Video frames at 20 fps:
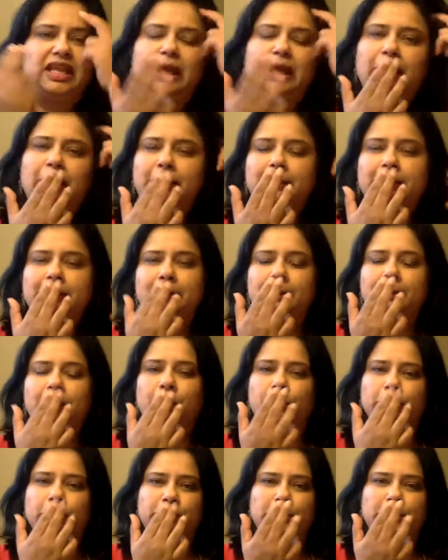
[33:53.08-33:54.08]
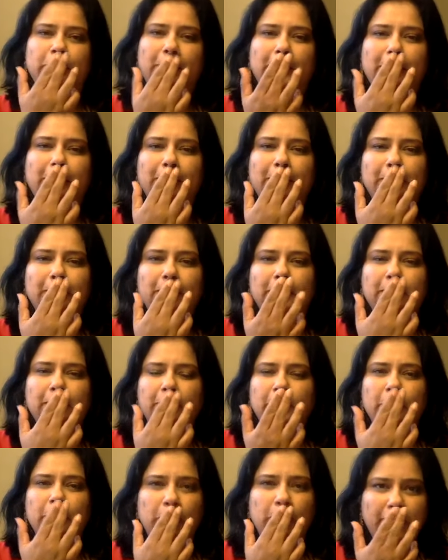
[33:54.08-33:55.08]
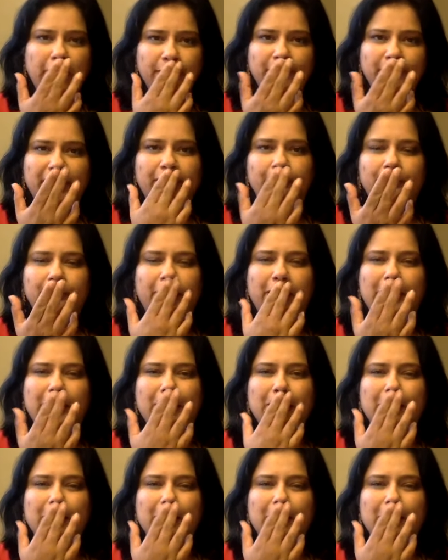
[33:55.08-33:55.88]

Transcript: Under the nose. God made me.